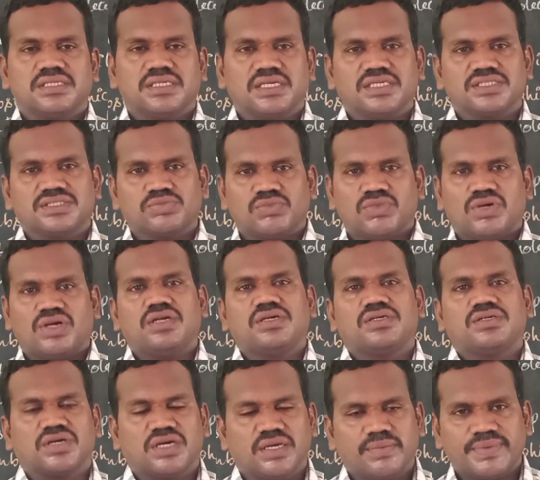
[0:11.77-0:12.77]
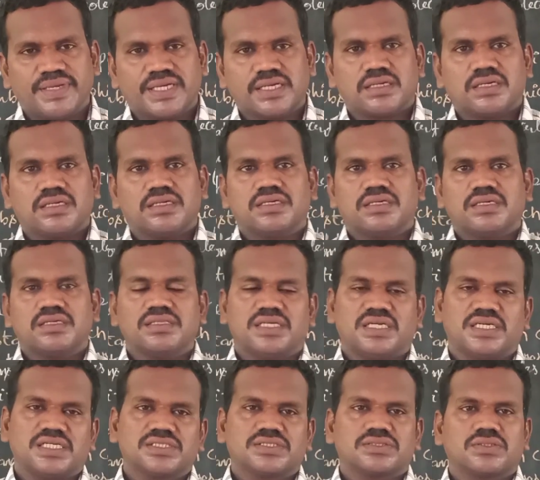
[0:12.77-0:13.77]
a small topic
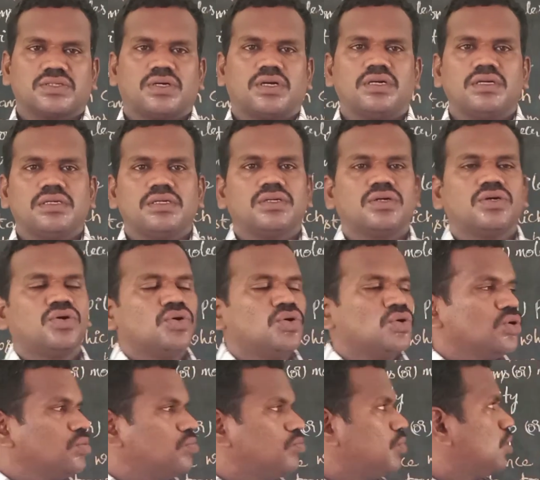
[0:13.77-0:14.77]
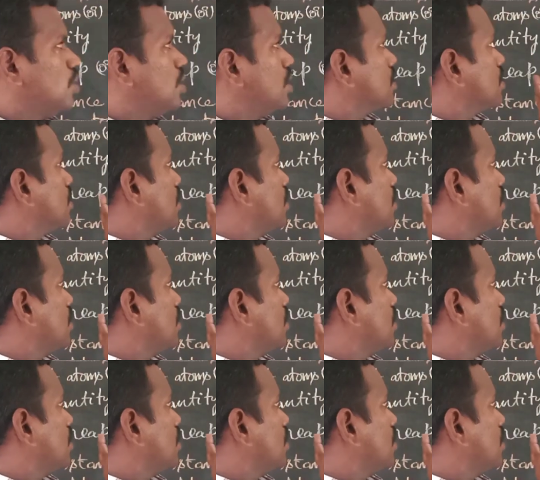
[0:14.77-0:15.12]
that is called mole